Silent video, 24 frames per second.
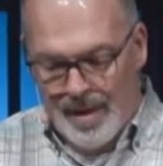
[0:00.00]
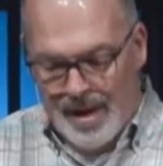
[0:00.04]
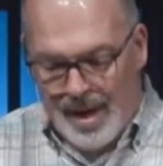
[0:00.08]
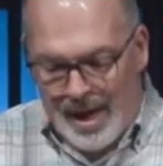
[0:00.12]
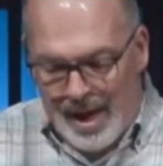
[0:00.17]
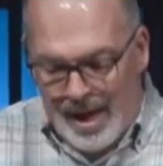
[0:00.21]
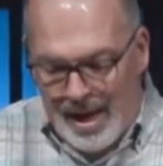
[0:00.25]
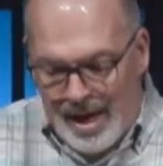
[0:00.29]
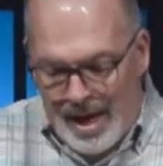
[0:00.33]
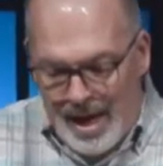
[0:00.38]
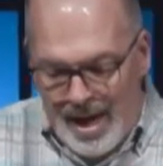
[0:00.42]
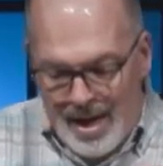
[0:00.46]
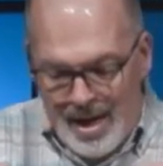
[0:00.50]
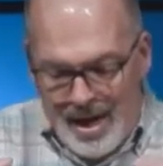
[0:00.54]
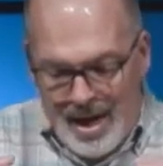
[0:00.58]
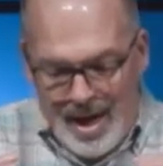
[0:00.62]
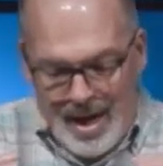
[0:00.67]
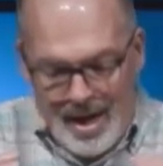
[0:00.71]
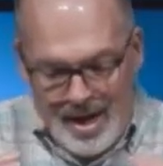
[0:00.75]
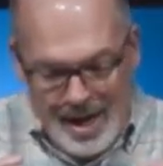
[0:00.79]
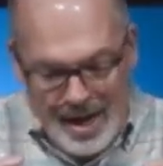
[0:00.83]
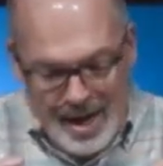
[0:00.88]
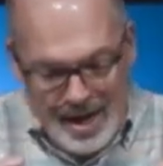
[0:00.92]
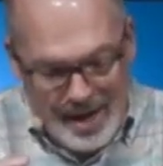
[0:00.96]
And
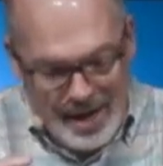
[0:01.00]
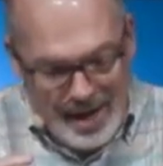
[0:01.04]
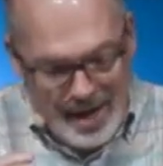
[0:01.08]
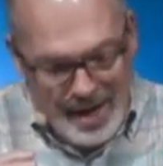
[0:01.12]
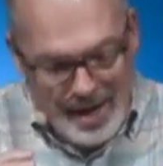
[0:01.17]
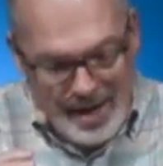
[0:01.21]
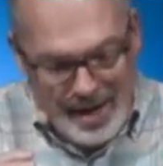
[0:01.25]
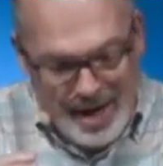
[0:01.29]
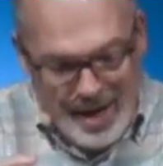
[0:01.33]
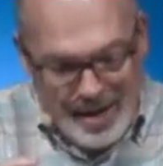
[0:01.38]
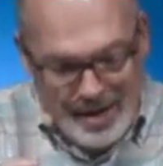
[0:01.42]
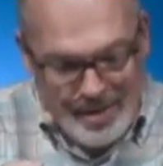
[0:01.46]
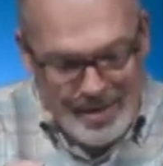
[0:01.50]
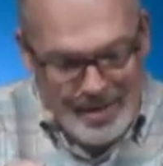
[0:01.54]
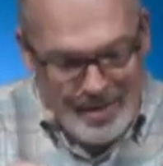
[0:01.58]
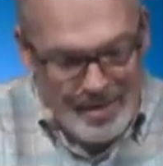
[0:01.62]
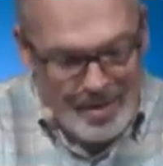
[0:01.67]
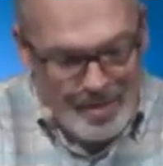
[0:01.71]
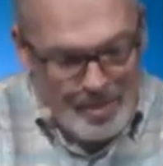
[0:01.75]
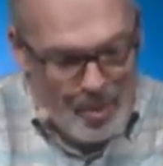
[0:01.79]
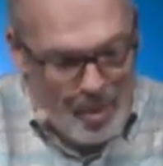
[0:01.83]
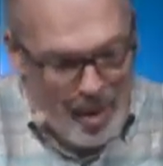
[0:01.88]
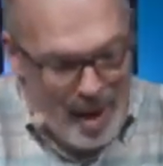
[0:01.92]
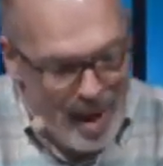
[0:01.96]

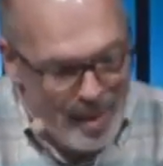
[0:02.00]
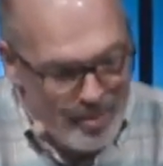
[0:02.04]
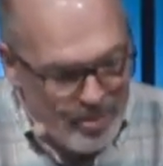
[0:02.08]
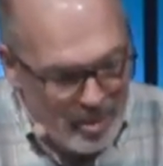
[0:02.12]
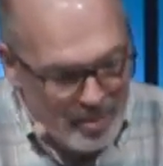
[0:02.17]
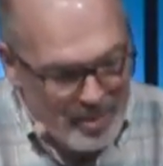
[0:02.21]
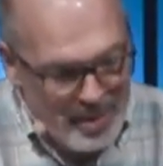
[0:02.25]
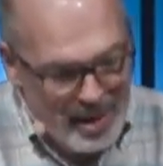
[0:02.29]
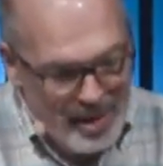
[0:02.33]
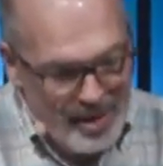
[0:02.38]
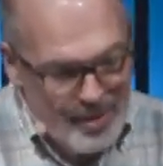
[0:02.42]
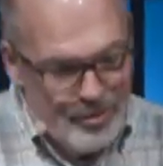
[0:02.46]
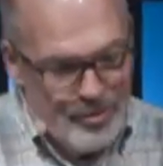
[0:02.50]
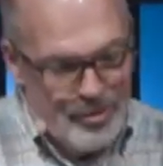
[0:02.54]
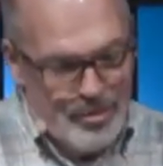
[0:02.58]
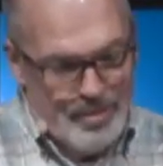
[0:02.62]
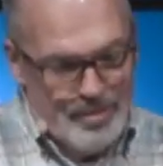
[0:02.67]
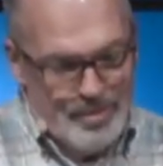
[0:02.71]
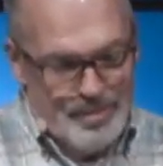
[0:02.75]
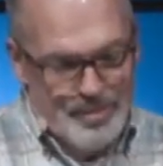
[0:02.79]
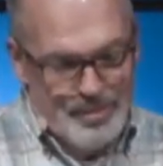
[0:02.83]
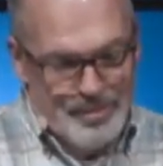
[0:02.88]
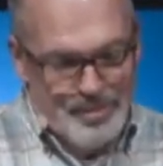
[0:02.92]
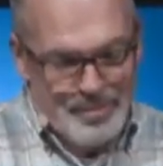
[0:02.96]
the problem is,
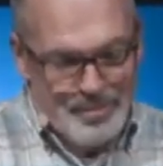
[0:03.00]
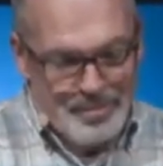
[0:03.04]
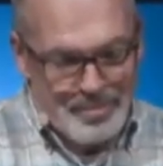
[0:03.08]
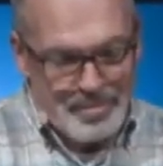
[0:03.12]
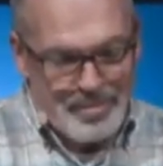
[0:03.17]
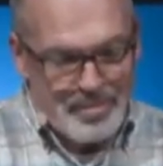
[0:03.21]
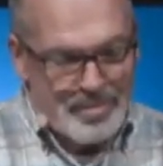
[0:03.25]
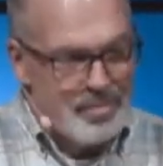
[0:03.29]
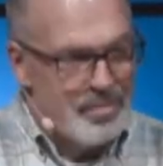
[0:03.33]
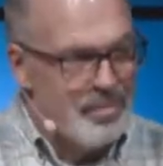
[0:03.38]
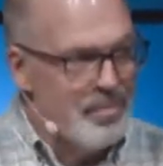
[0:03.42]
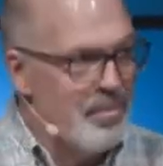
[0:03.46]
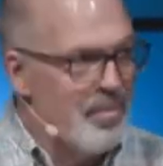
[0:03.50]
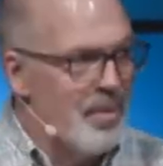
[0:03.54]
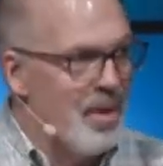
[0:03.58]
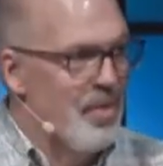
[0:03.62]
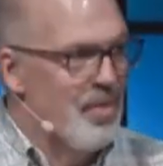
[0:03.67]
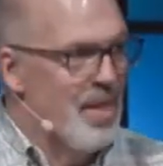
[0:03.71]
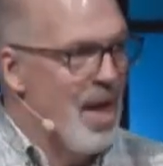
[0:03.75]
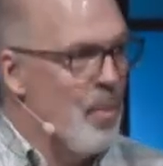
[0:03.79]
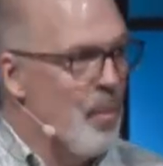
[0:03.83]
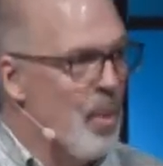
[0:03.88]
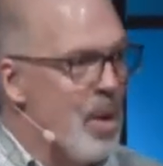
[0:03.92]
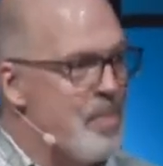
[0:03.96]

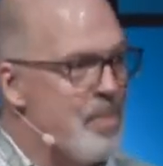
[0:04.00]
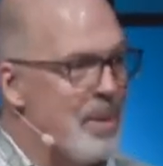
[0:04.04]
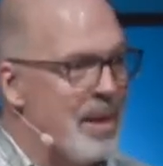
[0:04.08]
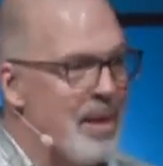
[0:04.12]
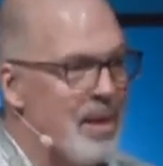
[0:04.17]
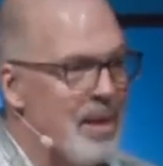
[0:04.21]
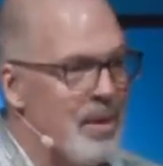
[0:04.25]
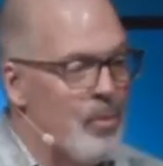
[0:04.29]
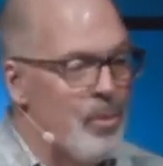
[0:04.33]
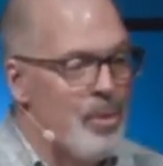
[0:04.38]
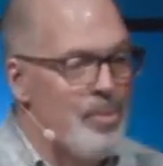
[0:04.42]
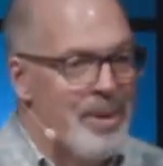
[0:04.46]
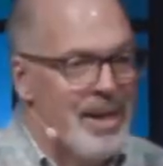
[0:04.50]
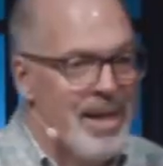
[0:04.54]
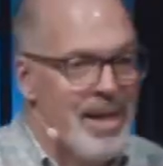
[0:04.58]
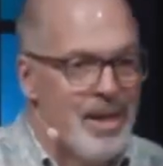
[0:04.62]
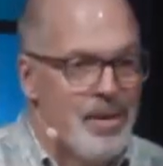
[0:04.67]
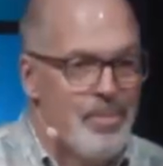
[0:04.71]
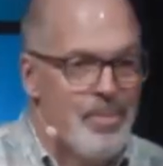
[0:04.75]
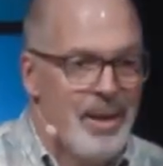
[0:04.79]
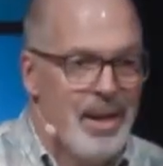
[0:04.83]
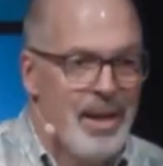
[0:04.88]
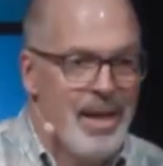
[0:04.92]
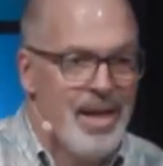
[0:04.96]
then we begin
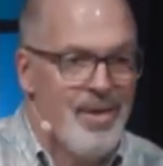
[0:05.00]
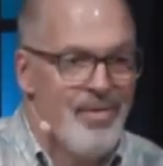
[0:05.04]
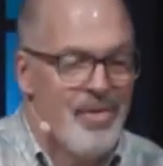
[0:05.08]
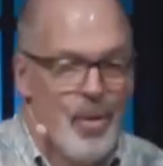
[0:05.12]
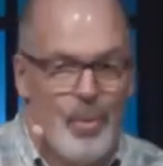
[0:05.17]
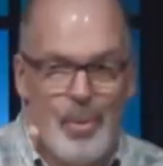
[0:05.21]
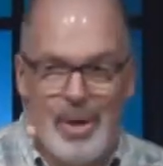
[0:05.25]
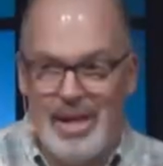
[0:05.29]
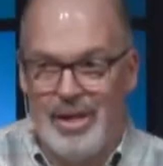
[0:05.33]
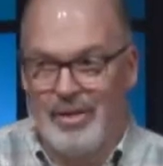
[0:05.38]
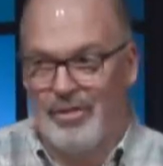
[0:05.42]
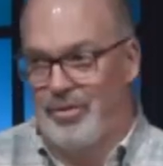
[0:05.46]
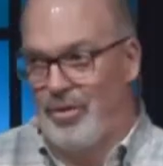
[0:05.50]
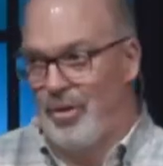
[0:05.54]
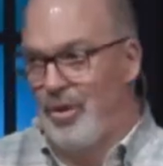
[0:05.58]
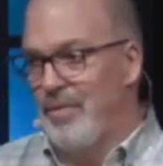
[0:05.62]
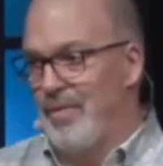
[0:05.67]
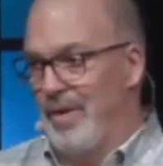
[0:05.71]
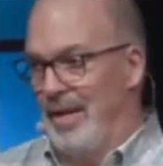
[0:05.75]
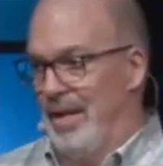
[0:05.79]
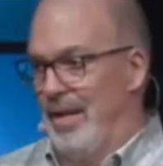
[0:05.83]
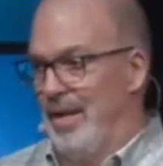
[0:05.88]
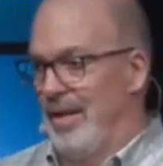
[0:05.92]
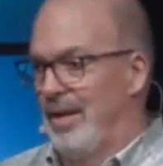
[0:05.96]
to believe that we deserve
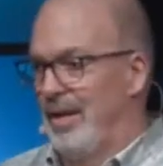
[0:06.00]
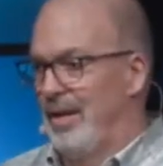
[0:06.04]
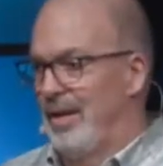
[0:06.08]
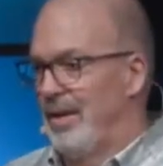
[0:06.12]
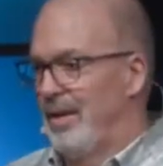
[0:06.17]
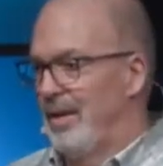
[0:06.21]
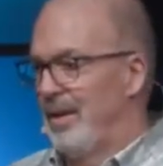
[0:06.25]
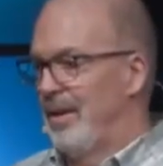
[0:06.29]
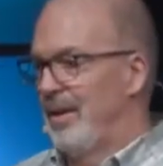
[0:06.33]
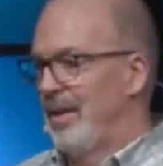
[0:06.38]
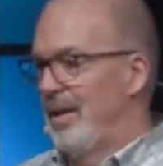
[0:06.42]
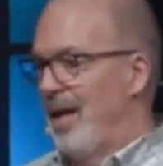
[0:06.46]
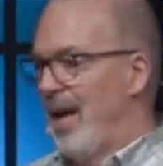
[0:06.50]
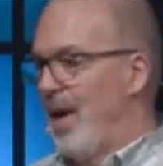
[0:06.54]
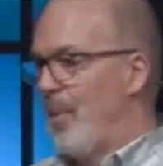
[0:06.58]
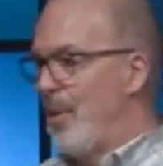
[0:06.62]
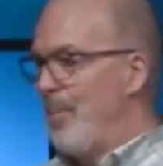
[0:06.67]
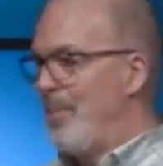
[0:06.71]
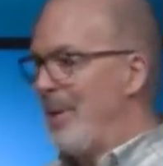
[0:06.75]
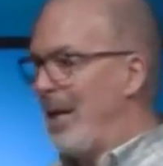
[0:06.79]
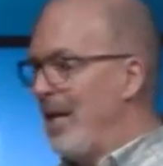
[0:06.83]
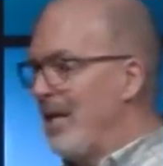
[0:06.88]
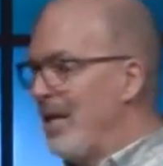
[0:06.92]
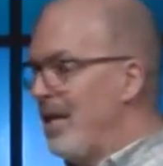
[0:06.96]
it. And we
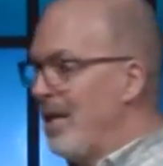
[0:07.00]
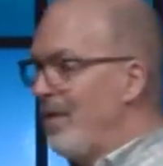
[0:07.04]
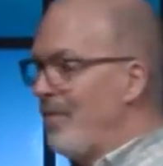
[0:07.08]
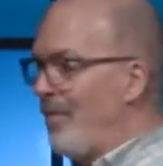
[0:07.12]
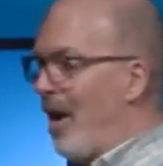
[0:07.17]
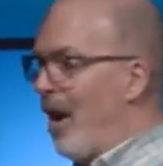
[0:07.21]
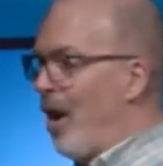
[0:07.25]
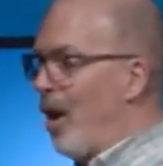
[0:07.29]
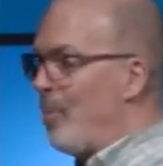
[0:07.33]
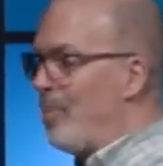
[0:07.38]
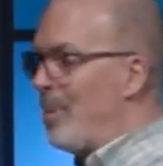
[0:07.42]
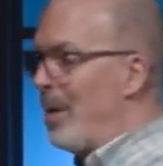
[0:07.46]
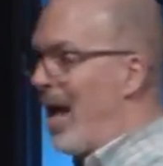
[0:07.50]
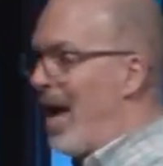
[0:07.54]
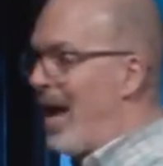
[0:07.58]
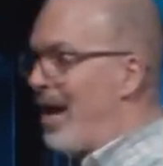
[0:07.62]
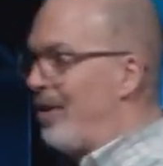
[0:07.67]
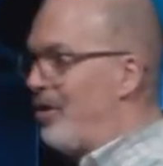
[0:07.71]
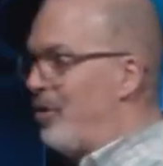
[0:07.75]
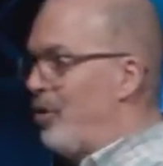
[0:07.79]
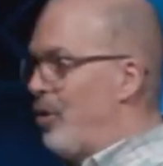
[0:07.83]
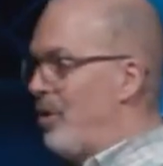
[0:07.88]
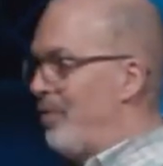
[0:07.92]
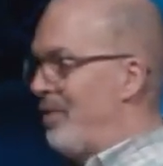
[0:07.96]
begin to develop an
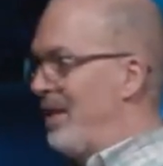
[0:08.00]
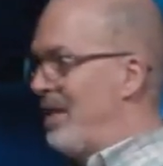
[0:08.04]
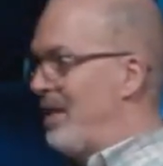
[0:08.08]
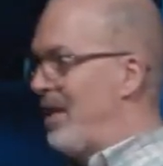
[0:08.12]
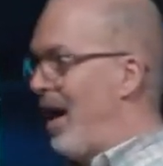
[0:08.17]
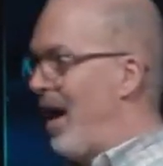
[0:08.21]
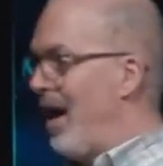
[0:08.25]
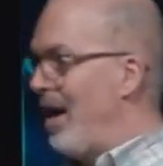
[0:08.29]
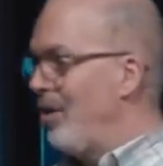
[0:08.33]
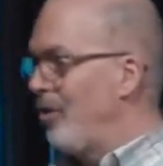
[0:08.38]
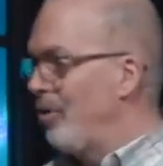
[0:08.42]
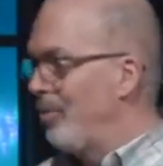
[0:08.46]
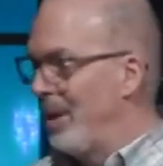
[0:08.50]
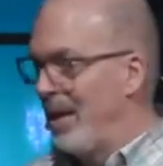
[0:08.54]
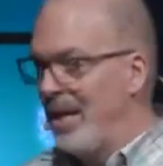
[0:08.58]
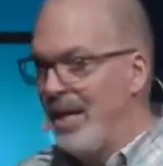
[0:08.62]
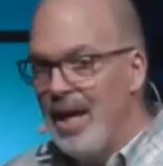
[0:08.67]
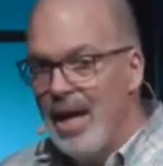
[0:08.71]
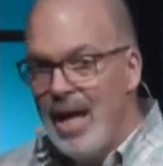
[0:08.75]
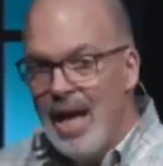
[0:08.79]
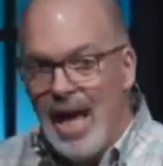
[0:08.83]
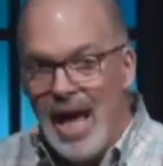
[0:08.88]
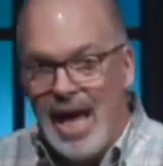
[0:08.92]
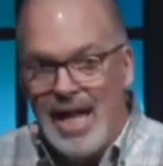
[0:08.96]
attitude of entitlement.
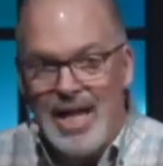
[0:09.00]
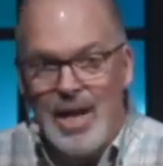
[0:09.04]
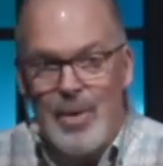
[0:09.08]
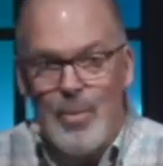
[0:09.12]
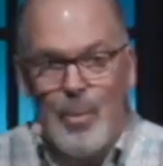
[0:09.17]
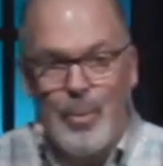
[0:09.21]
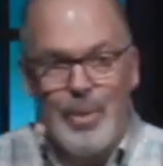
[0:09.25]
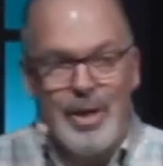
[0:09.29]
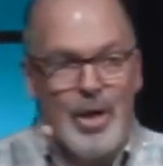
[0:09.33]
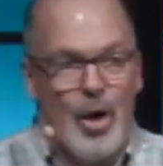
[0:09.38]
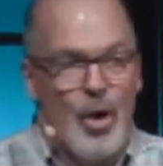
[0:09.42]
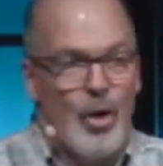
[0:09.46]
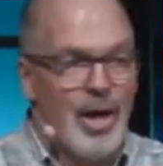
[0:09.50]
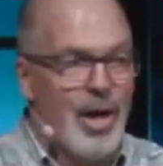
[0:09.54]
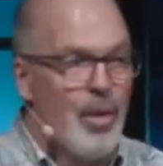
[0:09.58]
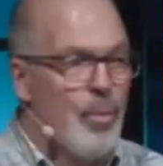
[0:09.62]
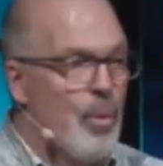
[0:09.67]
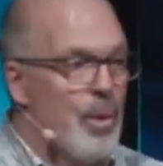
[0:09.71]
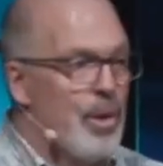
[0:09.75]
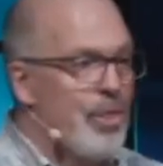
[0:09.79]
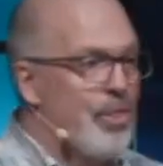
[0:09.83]
And then when we don't get what we